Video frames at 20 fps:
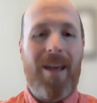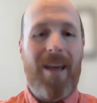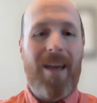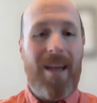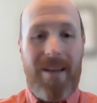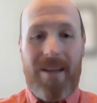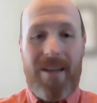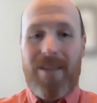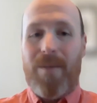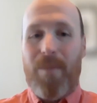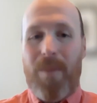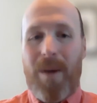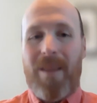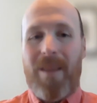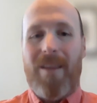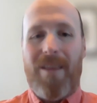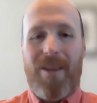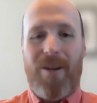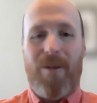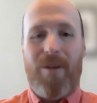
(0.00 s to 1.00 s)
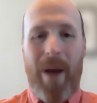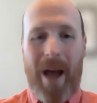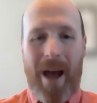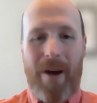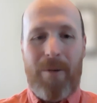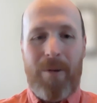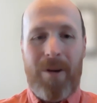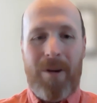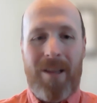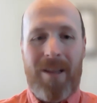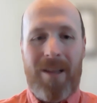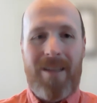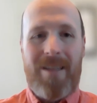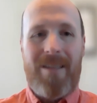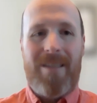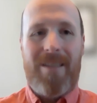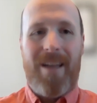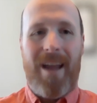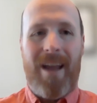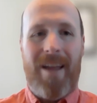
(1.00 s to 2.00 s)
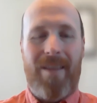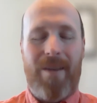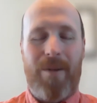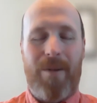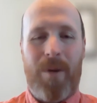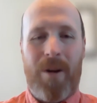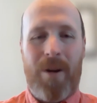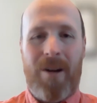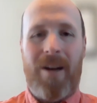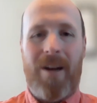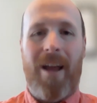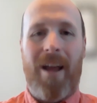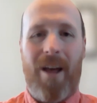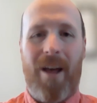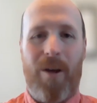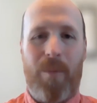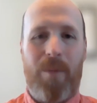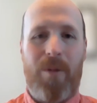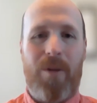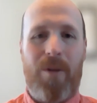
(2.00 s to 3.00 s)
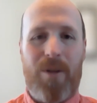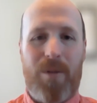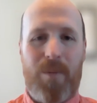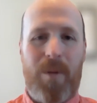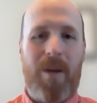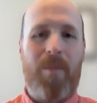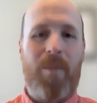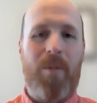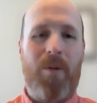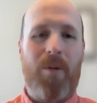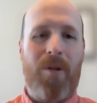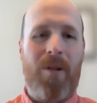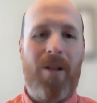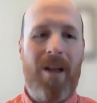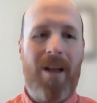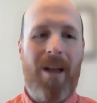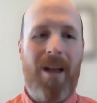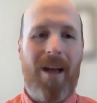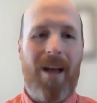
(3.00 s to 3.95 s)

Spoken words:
it doesn't mean that they're powerless and that we are going to help those people